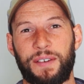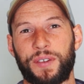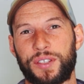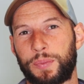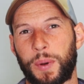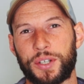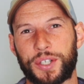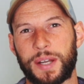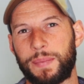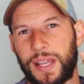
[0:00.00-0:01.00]
For spot
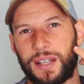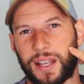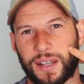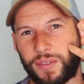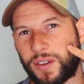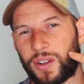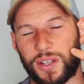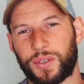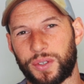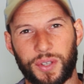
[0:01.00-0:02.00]
treatment, like if I've got
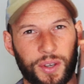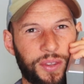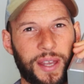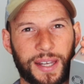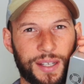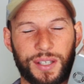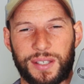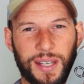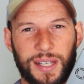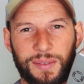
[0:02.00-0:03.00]
a sore tooth, I can
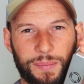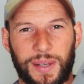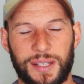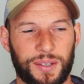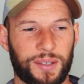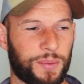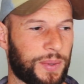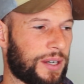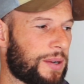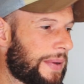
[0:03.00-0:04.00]
just hit my tooth
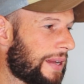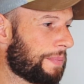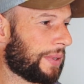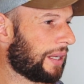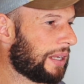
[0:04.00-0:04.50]
when I'm